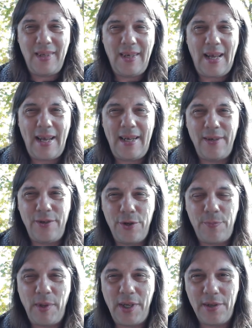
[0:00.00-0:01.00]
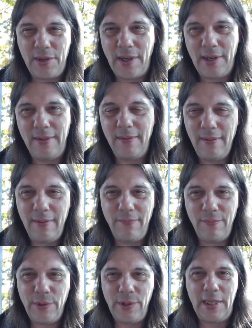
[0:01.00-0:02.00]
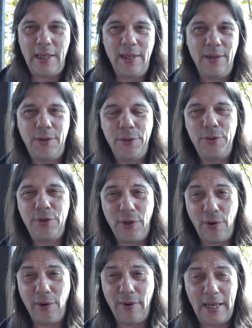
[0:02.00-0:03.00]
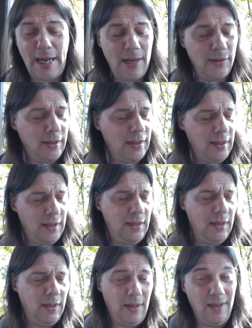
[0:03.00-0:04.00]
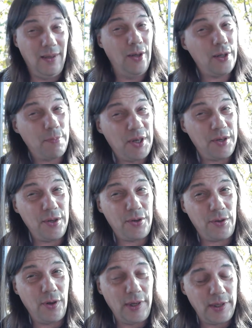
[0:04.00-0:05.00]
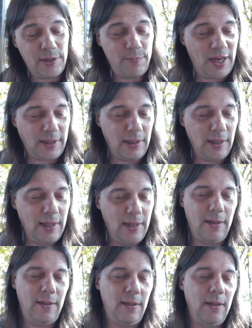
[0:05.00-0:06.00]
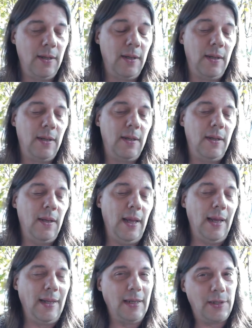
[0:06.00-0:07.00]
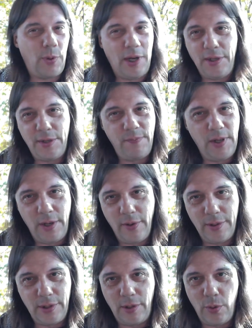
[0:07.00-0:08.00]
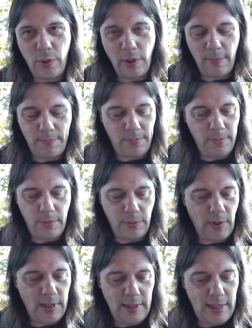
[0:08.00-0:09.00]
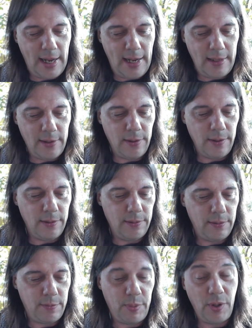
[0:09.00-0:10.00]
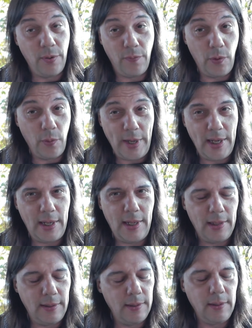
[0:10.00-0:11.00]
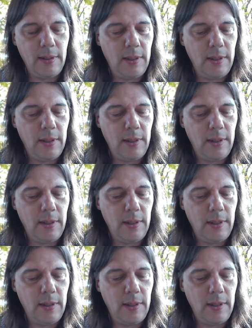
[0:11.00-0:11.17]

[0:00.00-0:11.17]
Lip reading: kind of just because I really need a good cigar right now. Lost my sister unexpectedly, and that's why this video isn't going up the right day, or it's been over a week. And